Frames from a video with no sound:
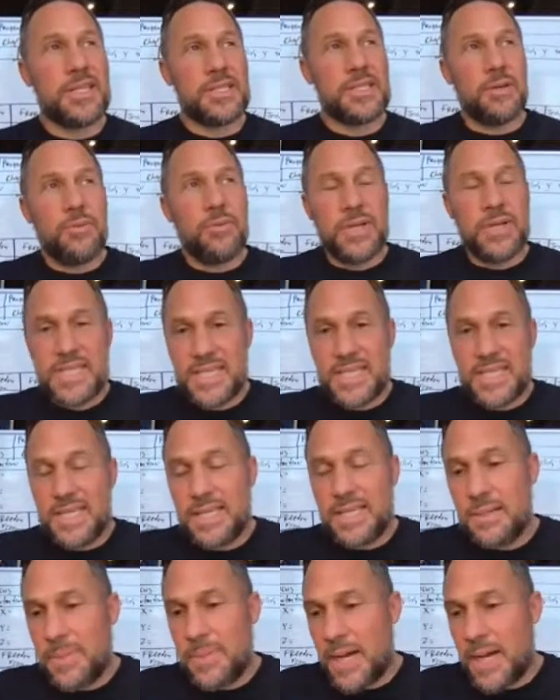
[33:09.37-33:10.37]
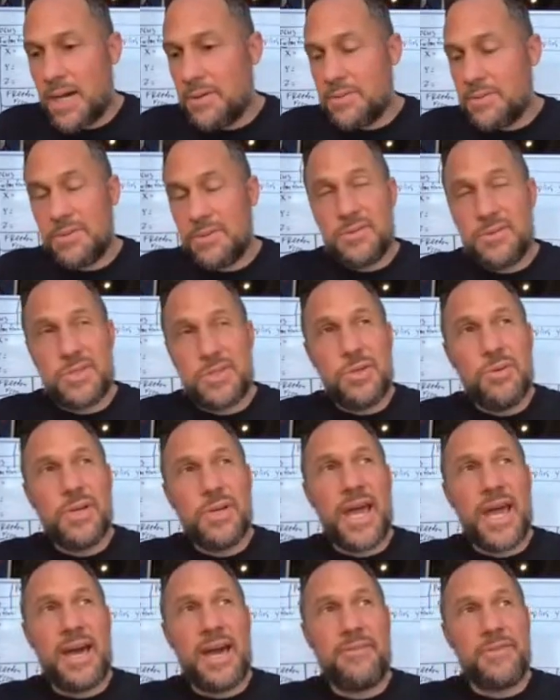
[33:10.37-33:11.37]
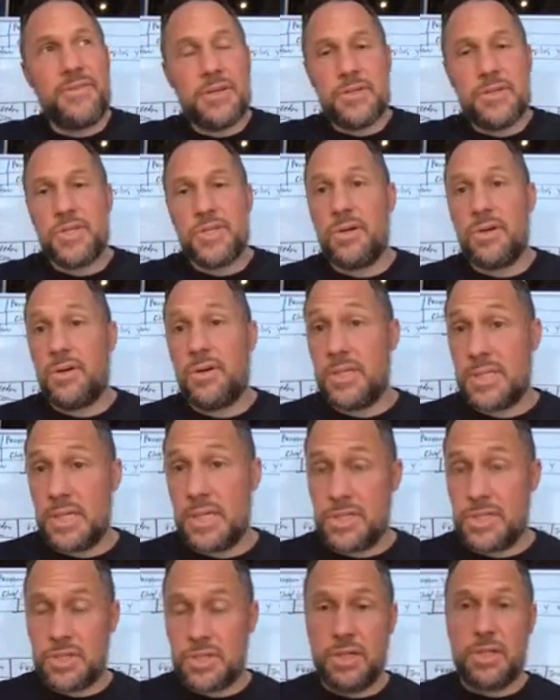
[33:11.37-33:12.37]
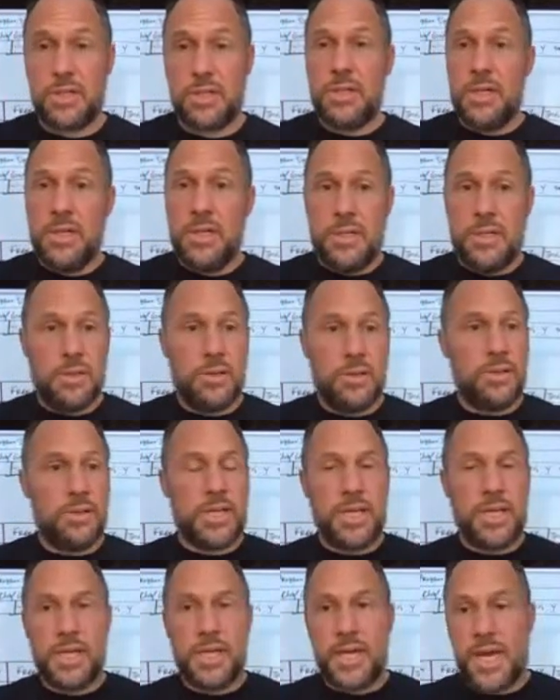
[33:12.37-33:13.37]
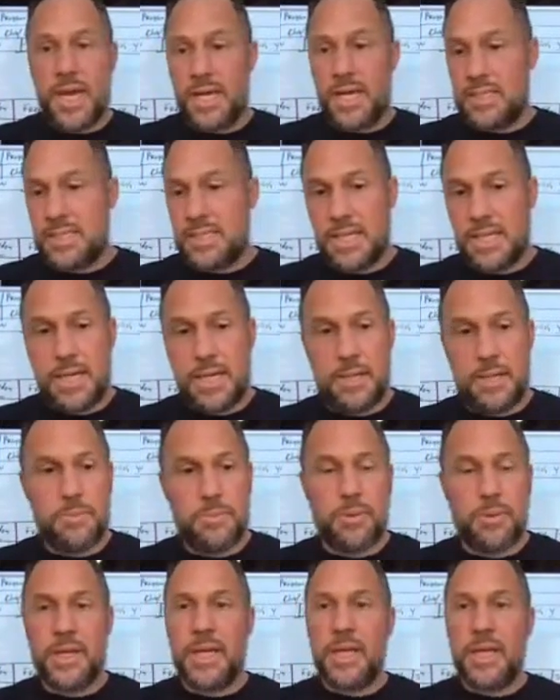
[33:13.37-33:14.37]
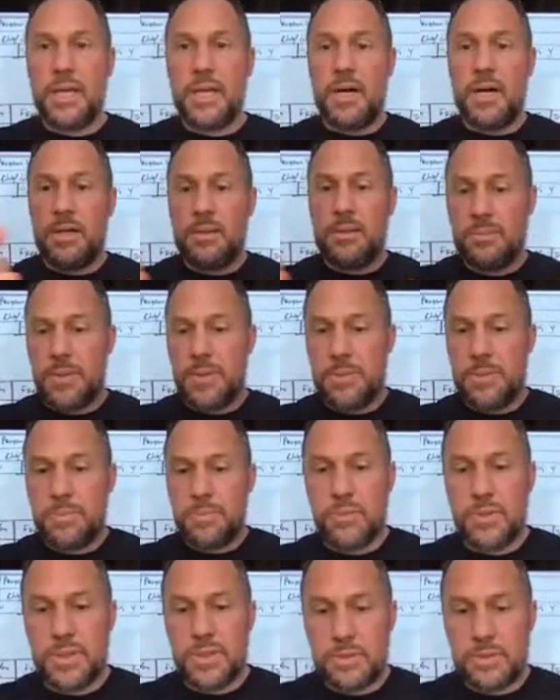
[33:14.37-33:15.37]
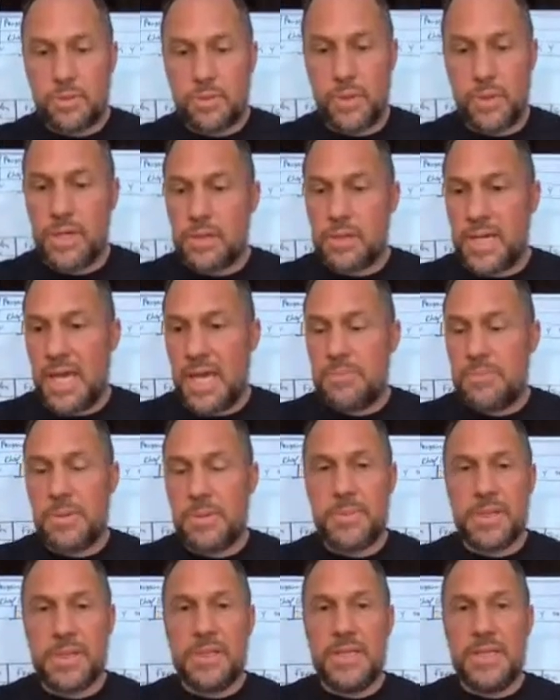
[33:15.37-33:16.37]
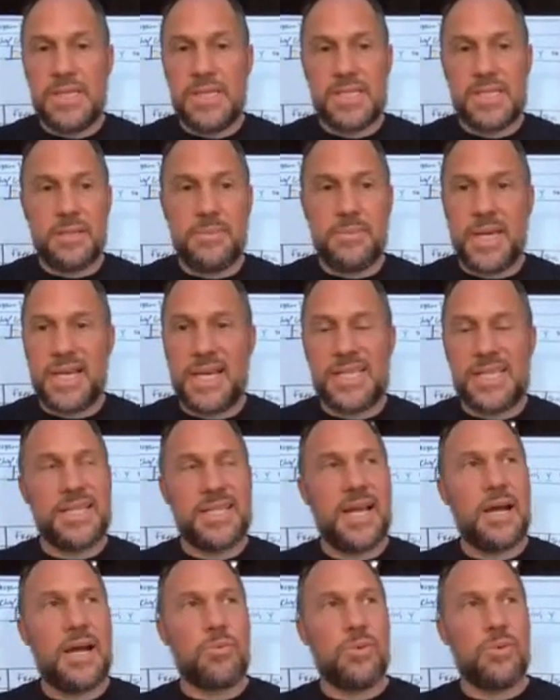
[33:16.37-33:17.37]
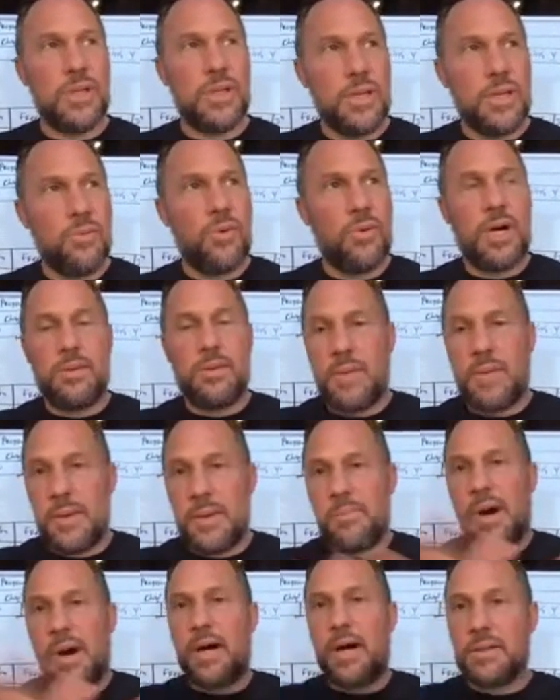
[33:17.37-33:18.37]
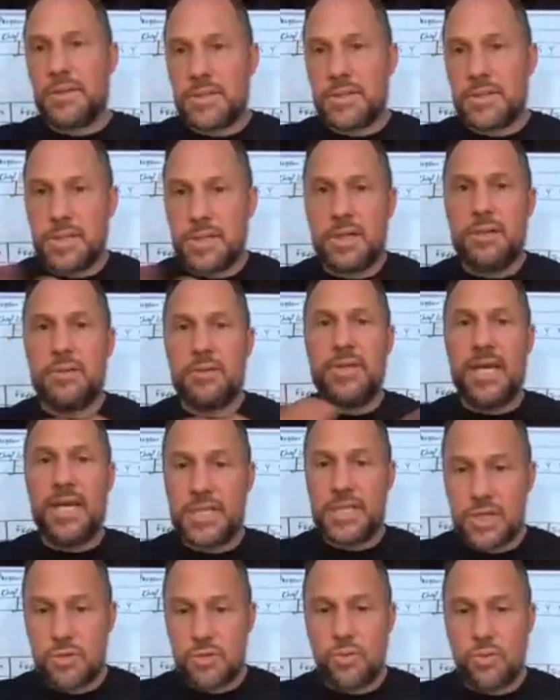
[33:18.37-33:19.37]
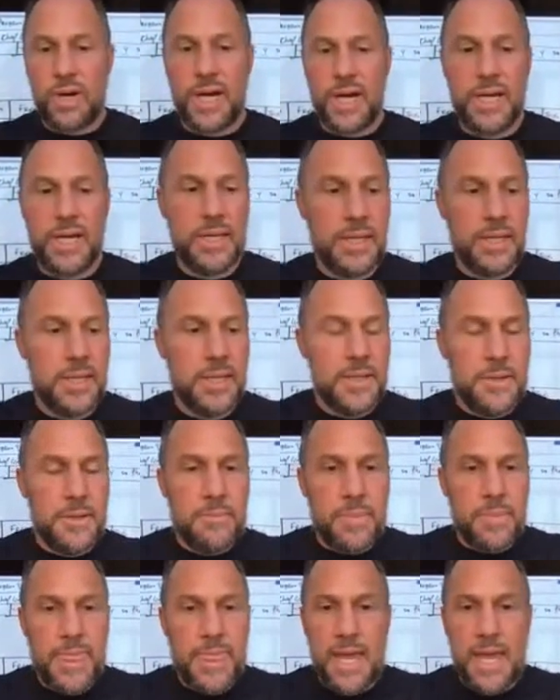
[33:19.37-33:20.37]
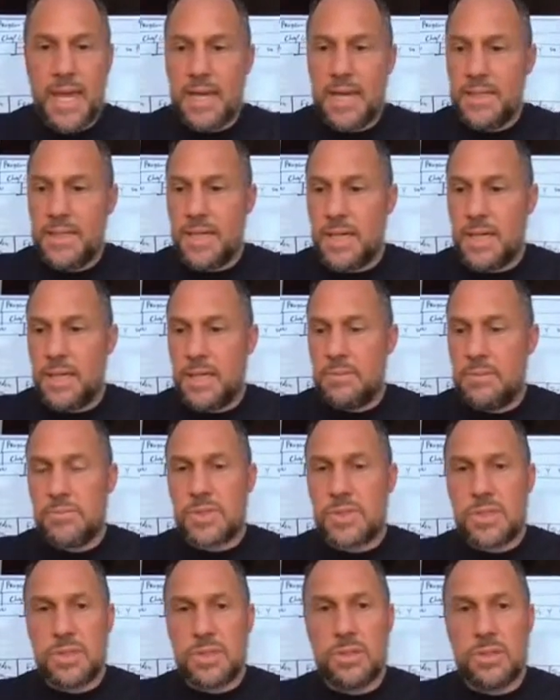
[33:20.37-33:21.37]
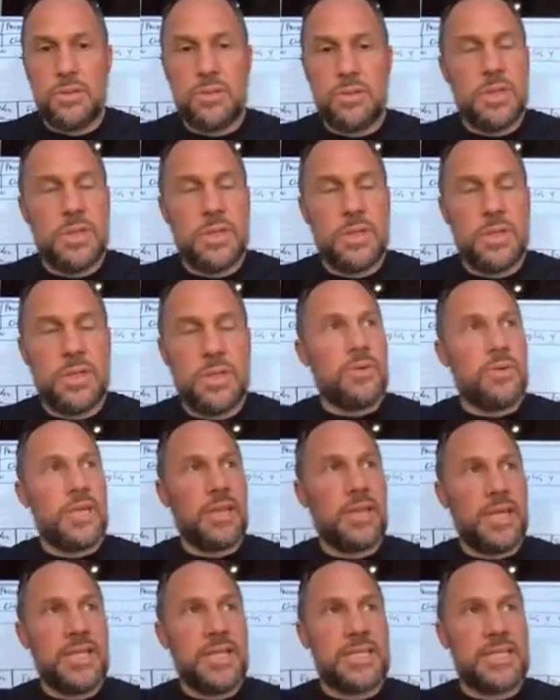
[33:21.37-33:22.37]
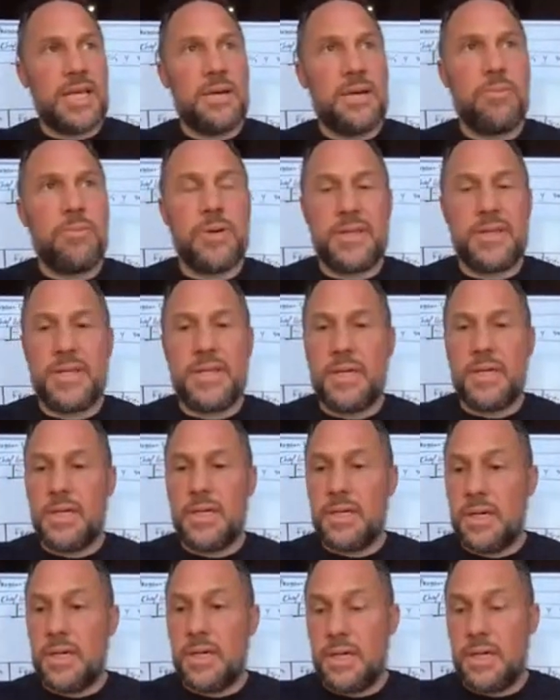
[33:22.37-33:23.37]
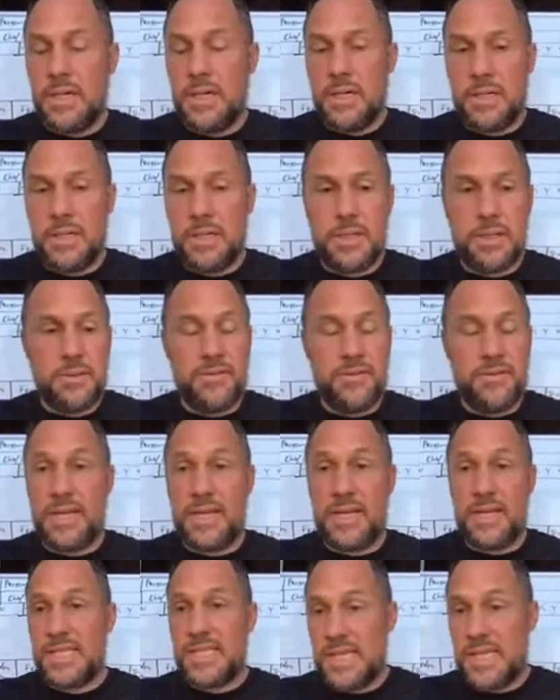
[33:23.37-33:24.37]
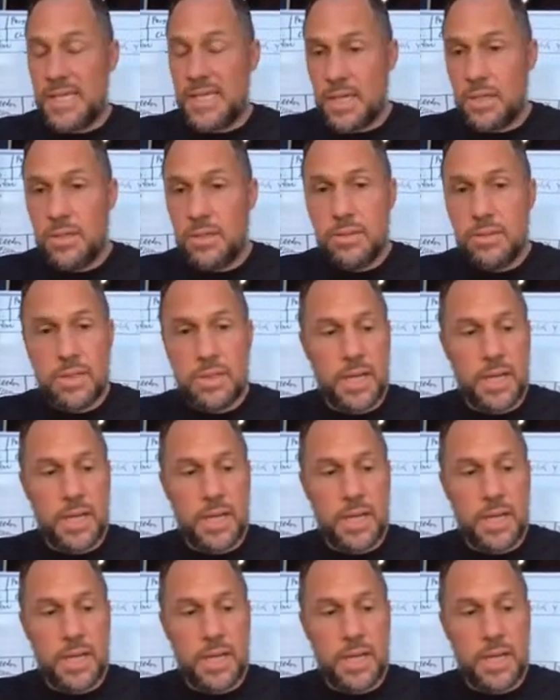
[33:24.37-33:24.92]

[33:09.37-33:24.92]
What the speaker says: that we did about 2.5 years ago, as I started looking at bringing on people with greater capabilities than me, I said, I really want my model to go nationwide. And so we linked up with we've had a CEO,